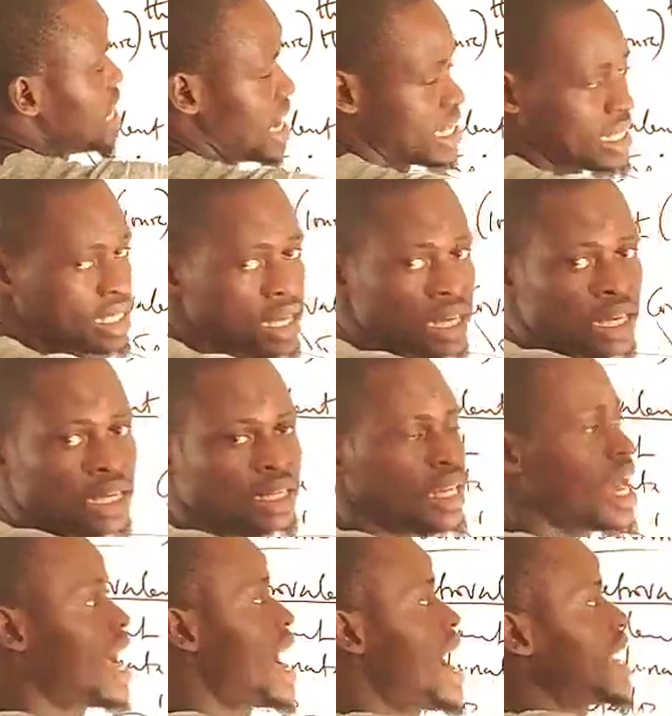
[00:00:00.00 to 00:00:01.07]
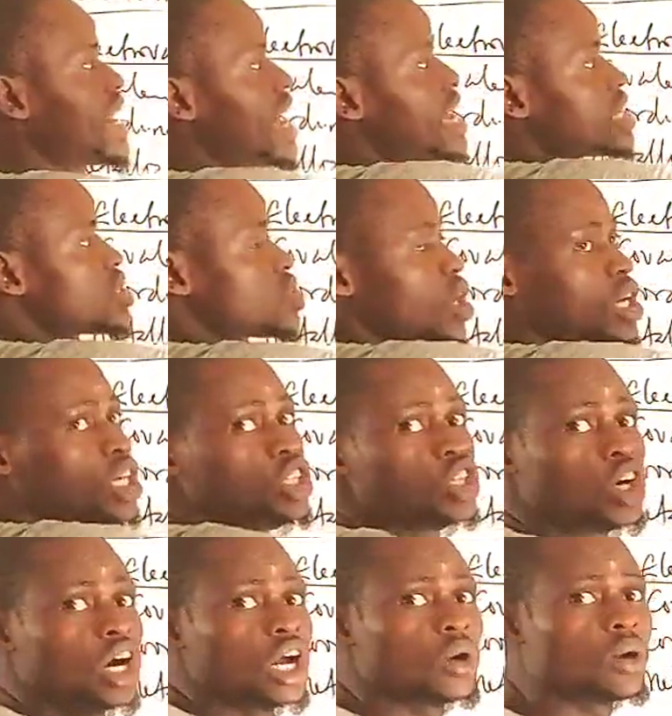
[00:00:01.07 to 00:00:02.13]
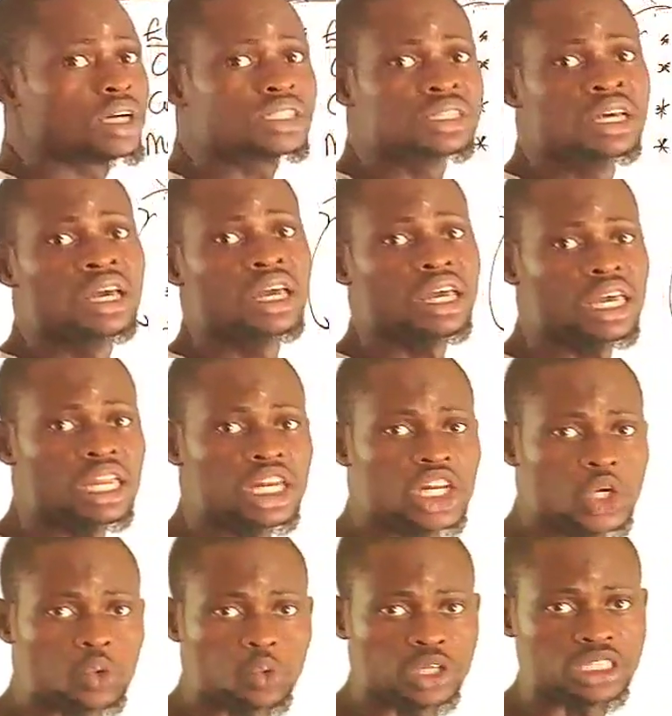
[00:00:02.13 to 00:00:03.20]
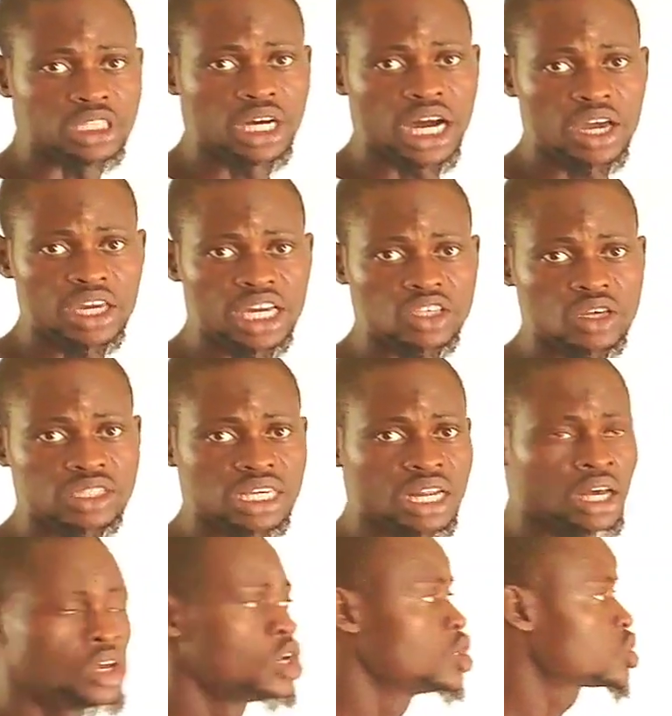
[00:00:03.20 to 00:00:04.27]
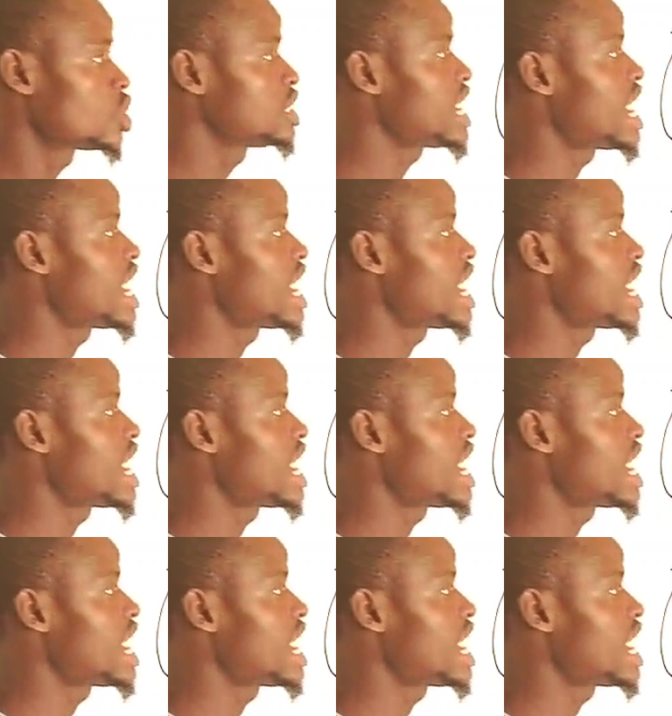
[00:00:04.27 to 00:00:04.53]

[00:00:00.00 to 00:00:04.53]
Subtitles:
gas. They are either a solid or a liquid. Are you getting what I'm saying now? So they